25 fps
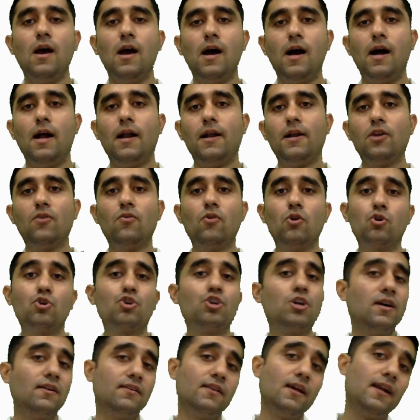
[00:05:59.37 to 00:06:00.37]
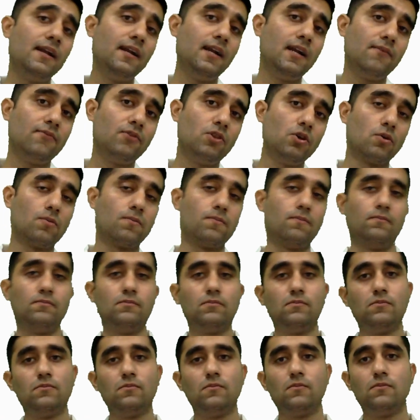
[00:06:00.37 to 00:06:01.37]
and you want to share the data with your
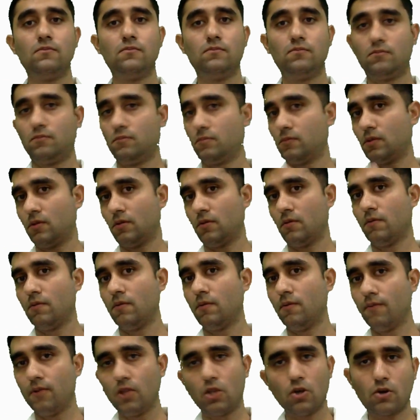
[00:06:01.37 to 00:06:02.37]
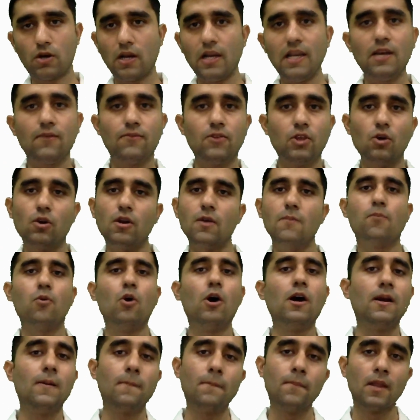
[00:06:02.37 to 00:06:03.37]
with your colleague, with your
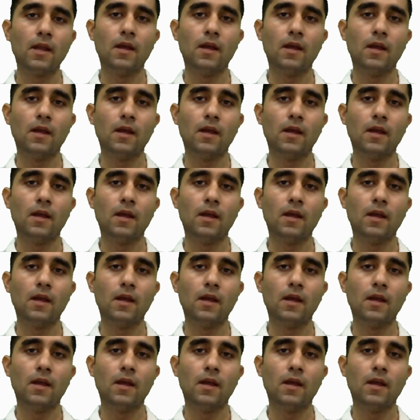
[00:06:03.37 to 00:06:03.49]
employee.